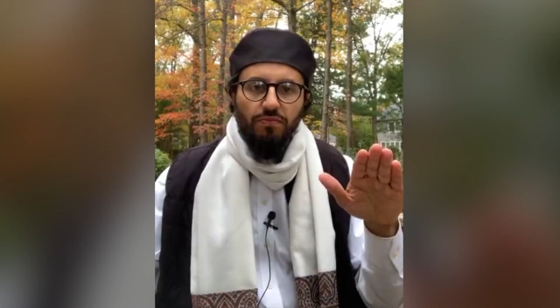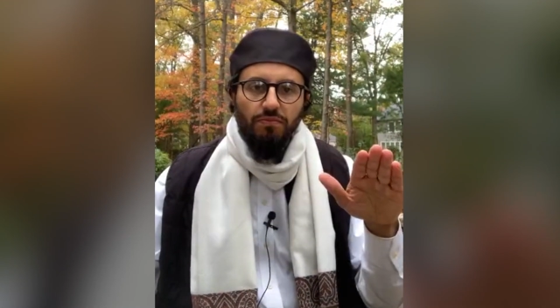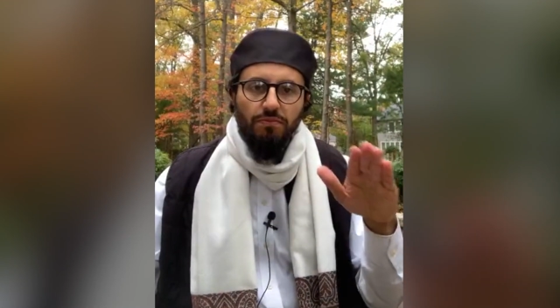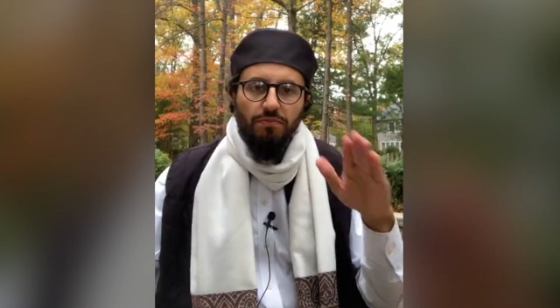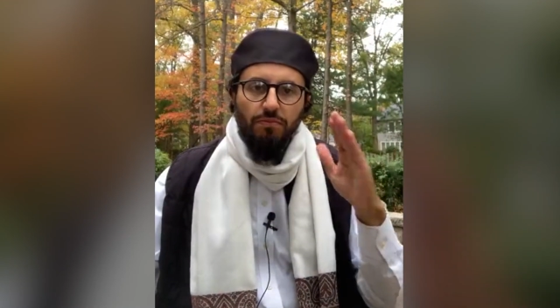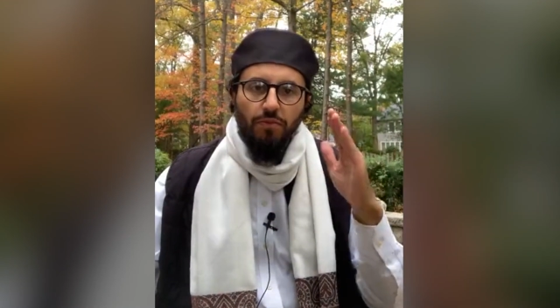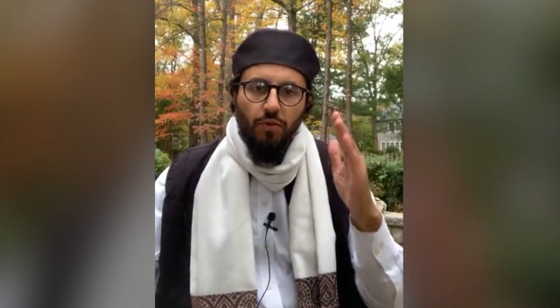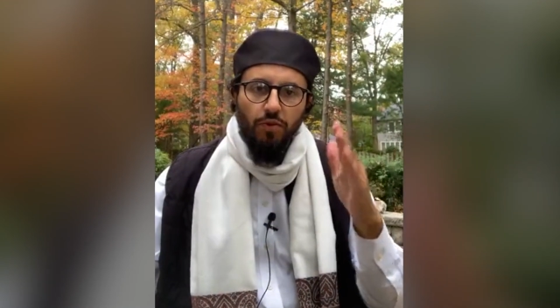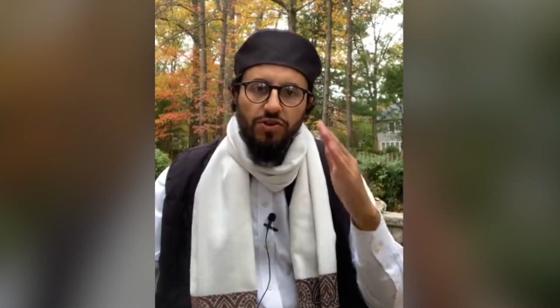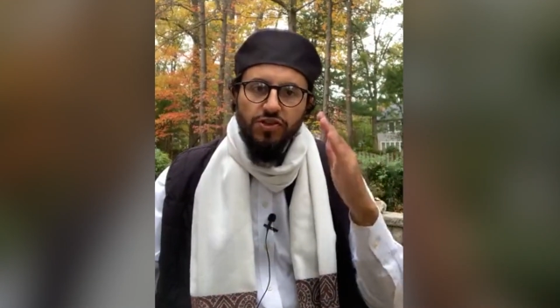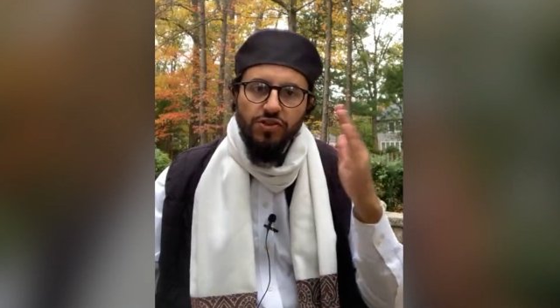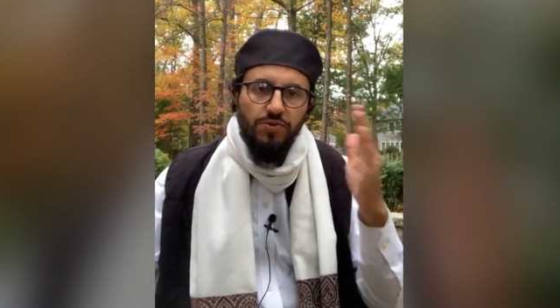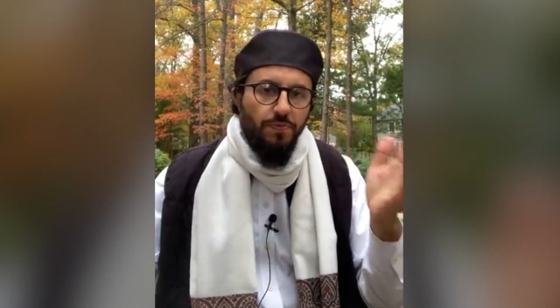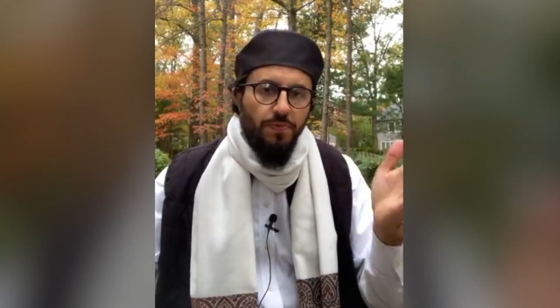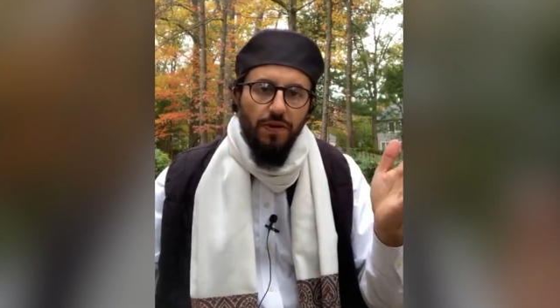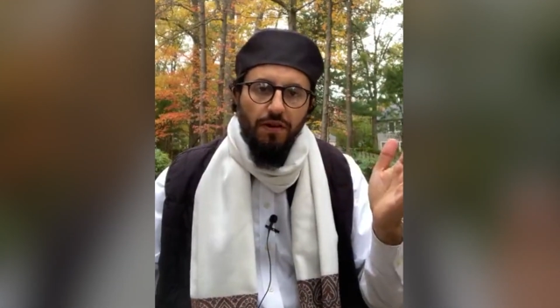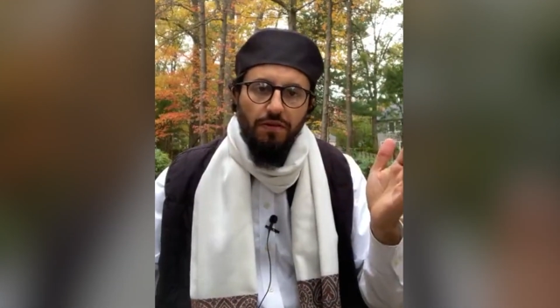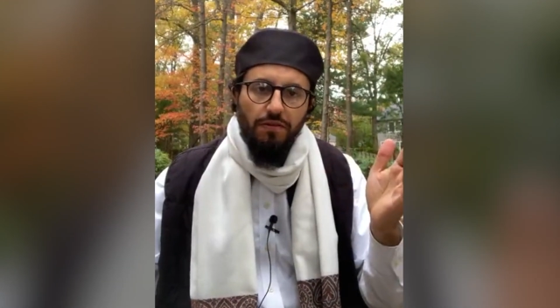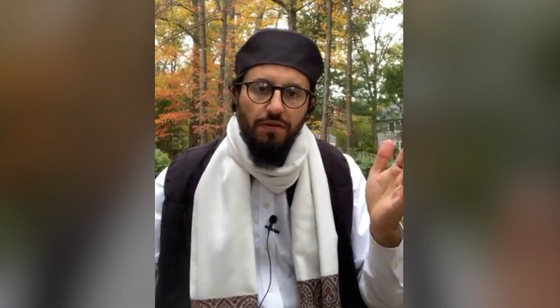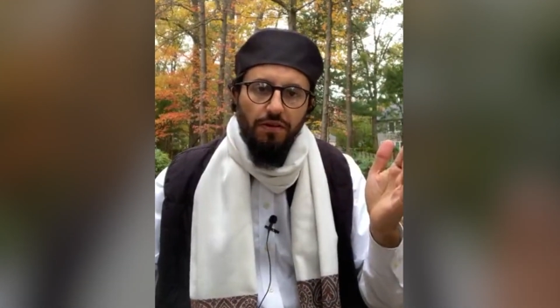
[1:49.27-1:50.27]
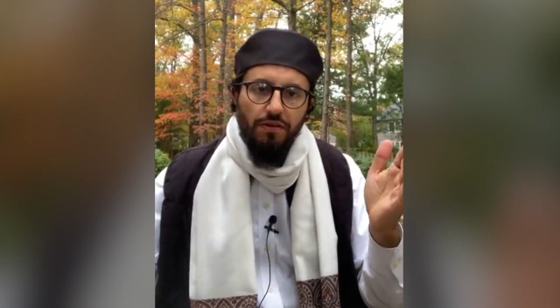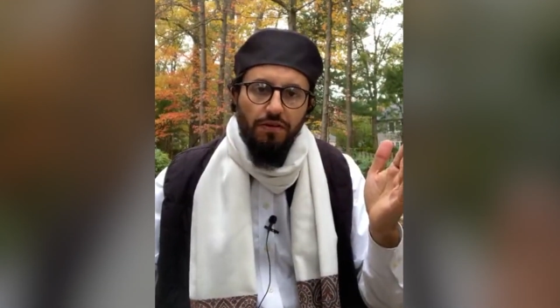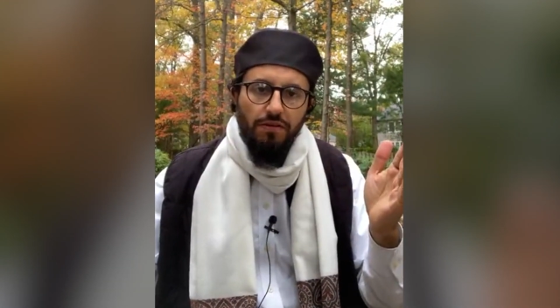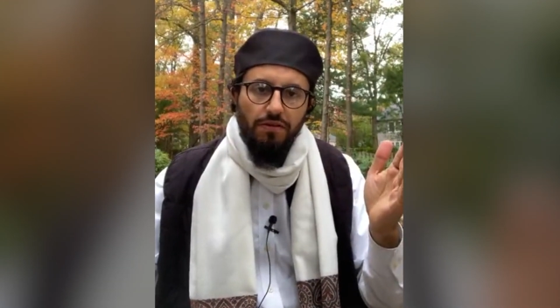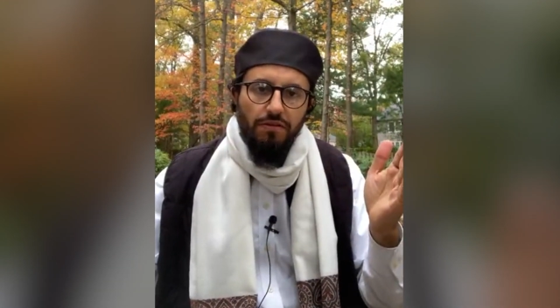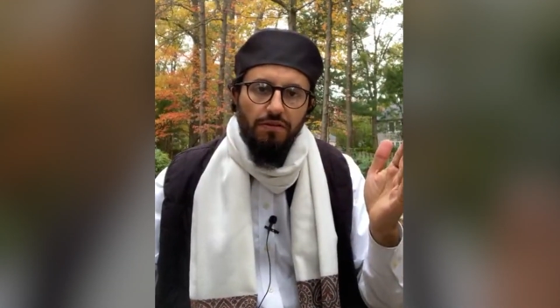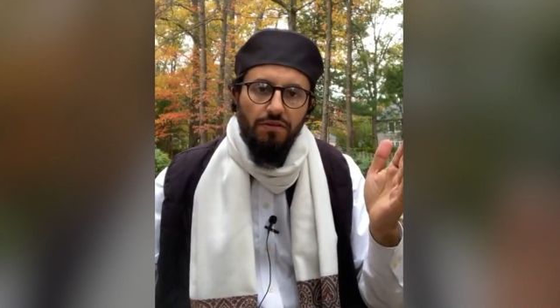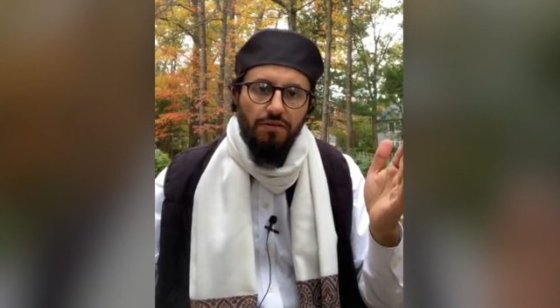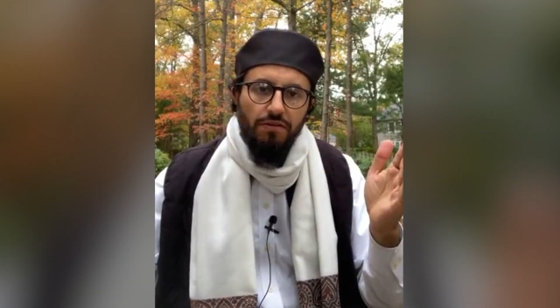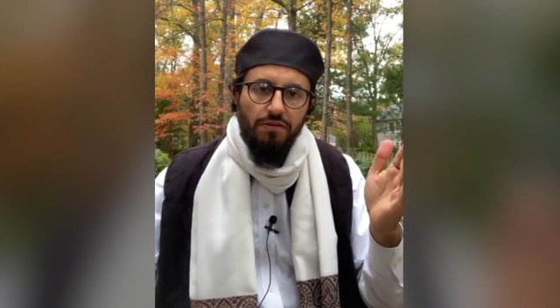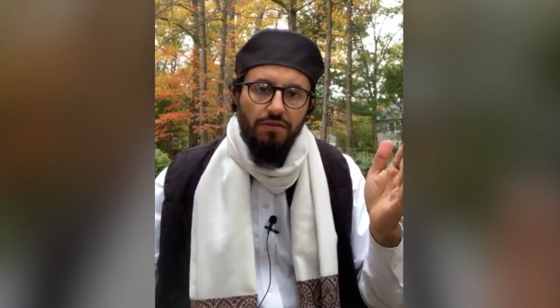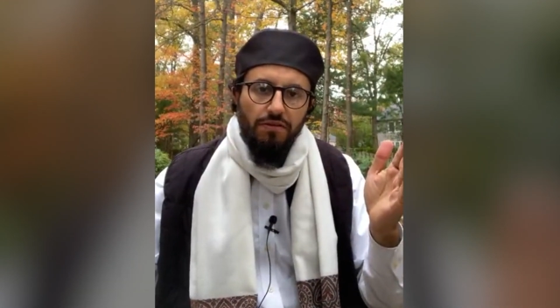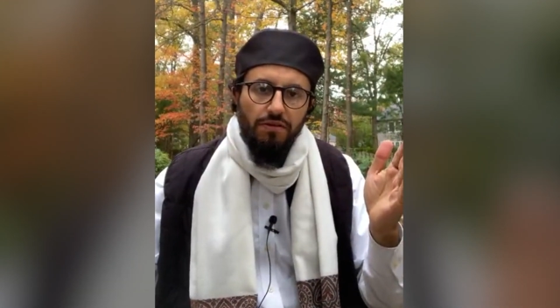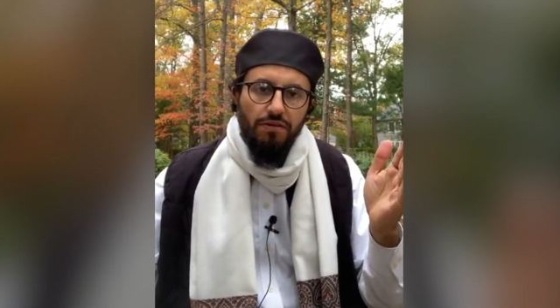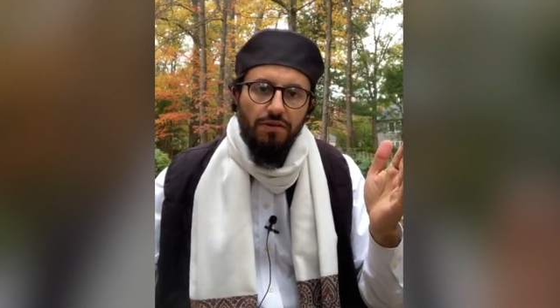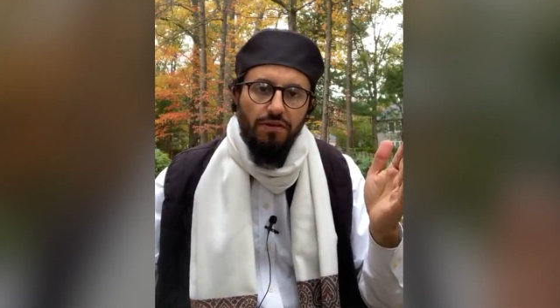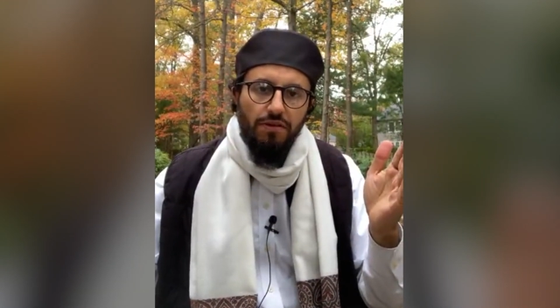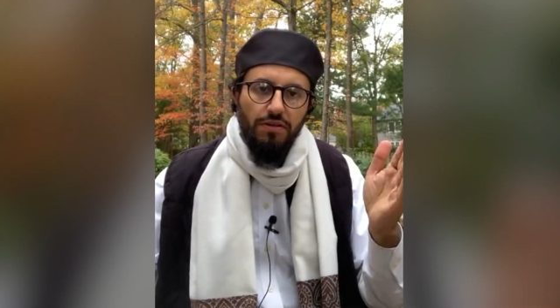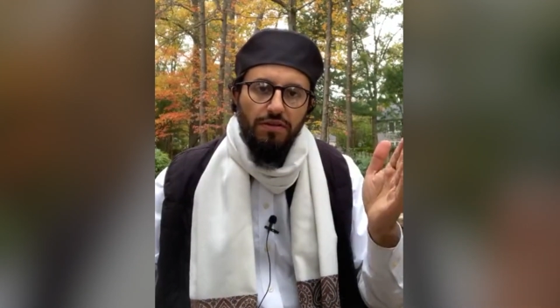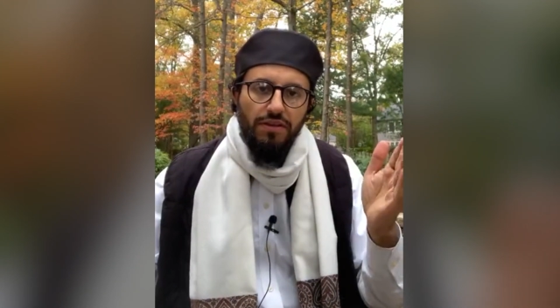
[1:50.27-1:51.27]
more superior
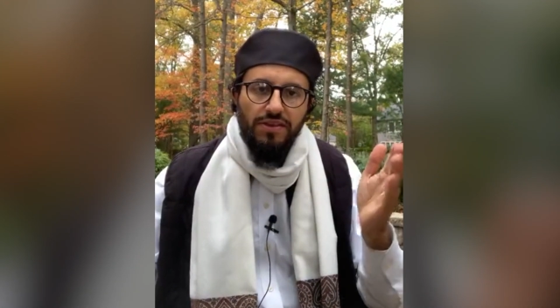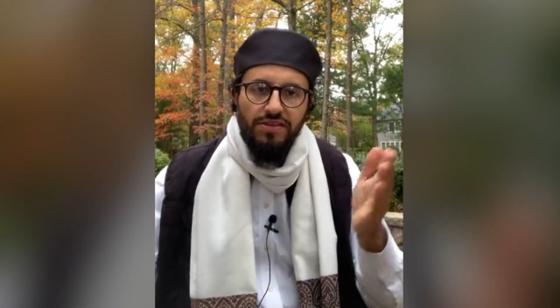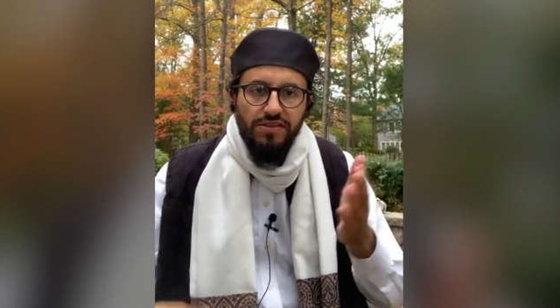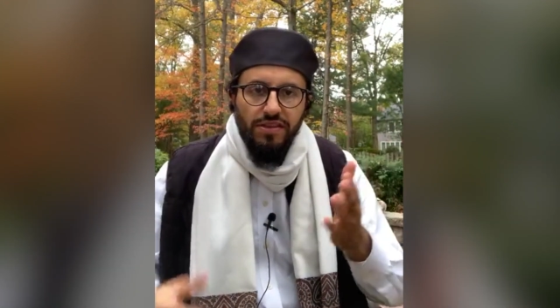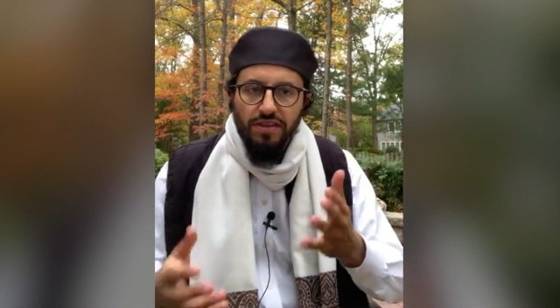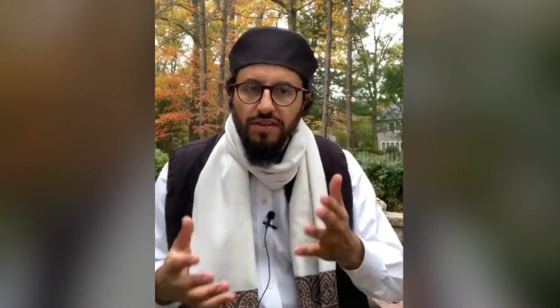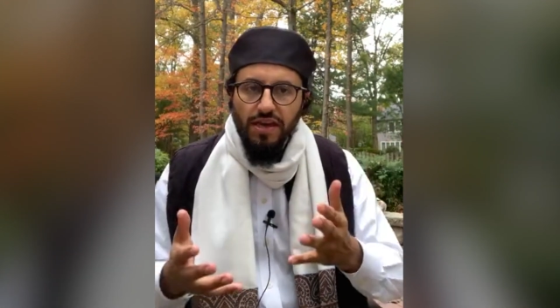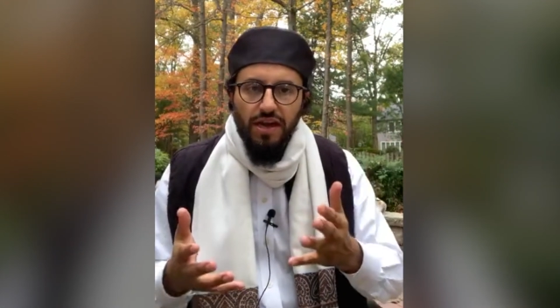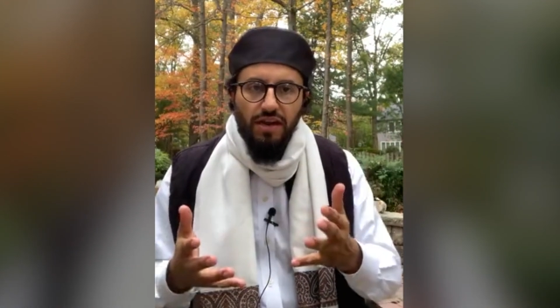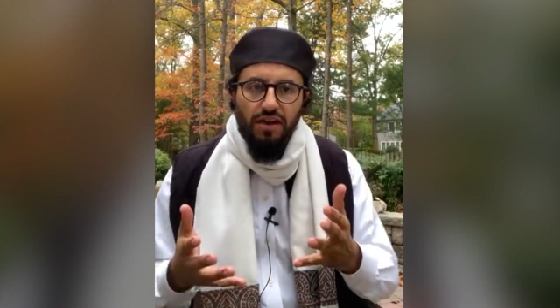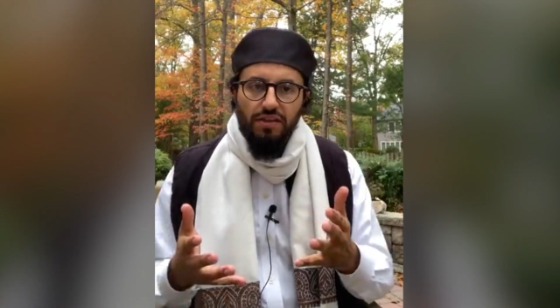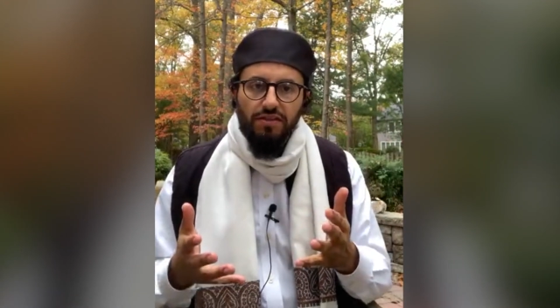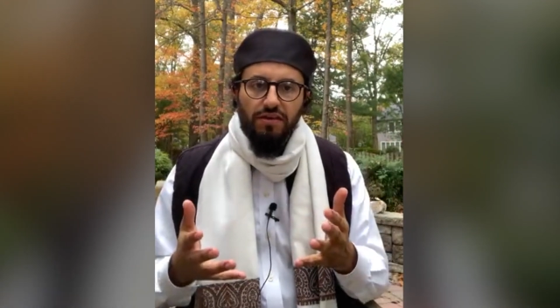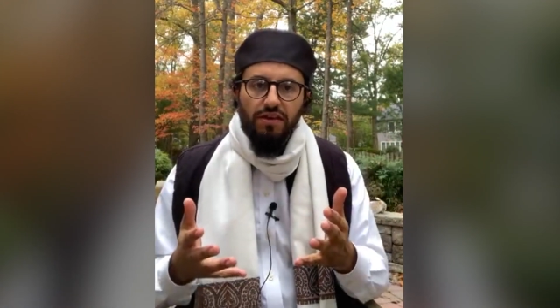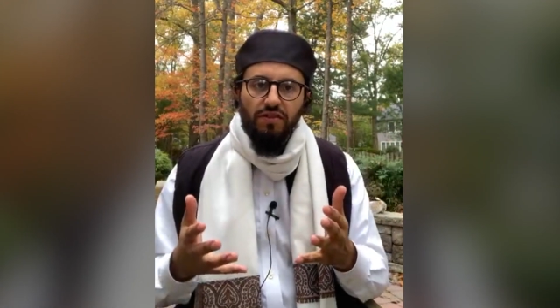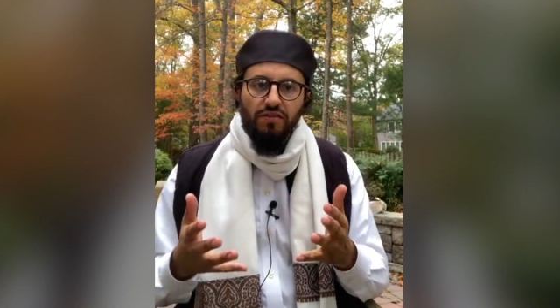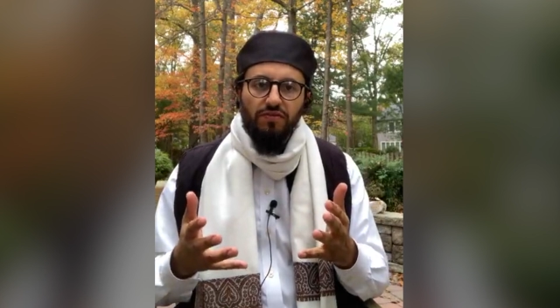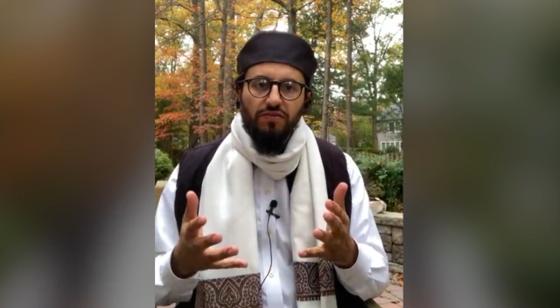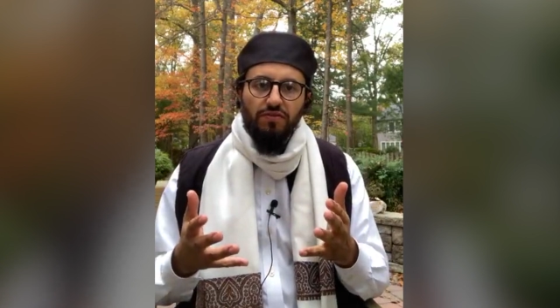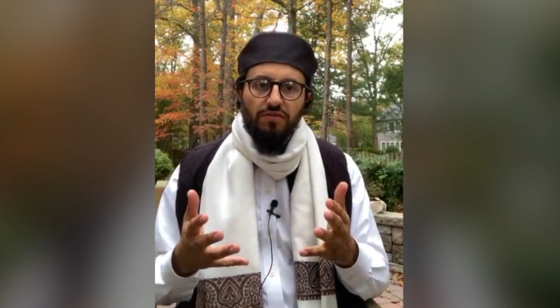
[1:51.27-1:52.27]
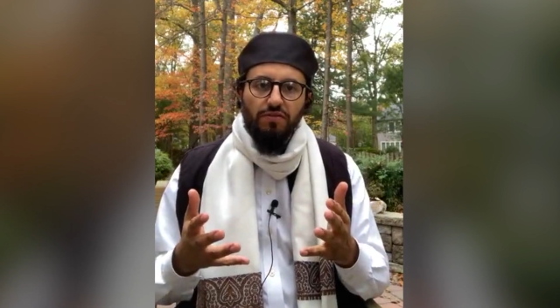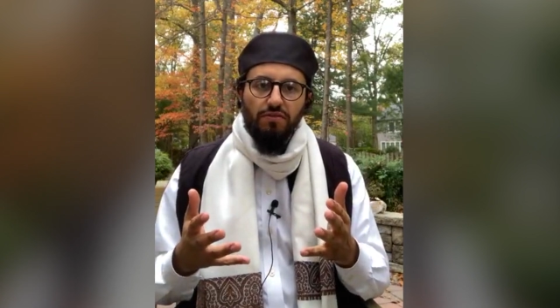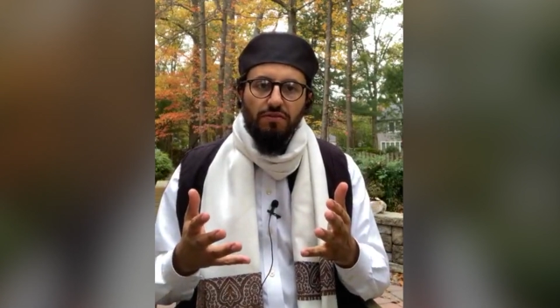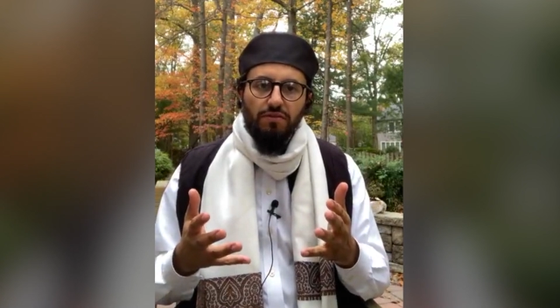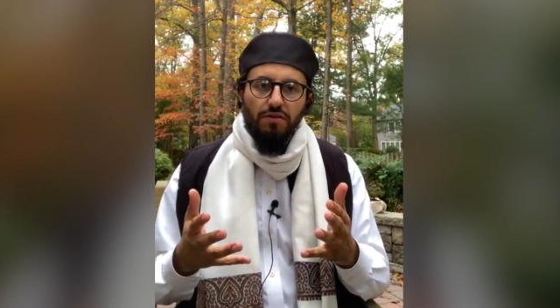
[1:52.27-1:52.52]
than synthetic things.